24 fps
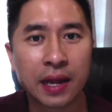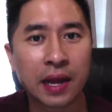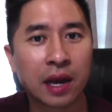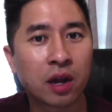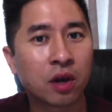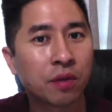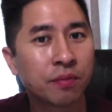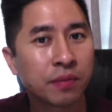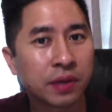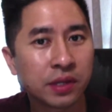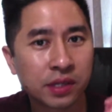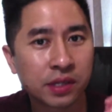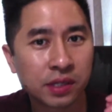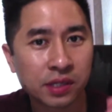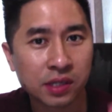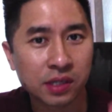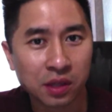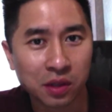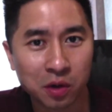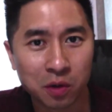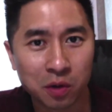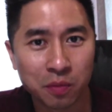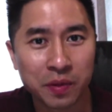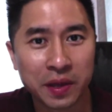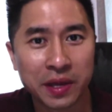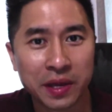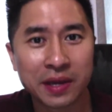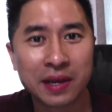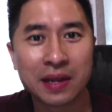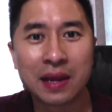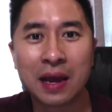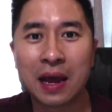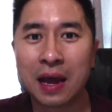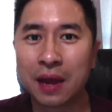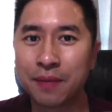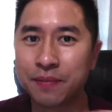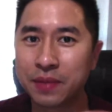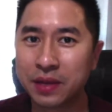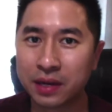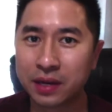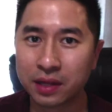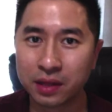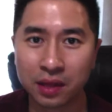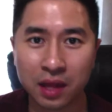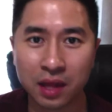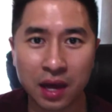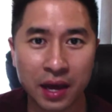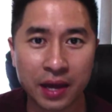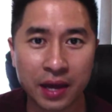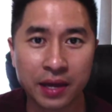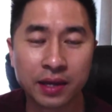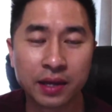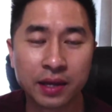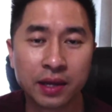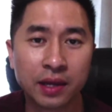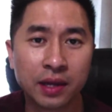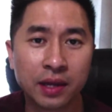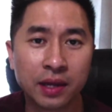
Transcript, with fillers: And I don't mean just a little bit, I mean a lot.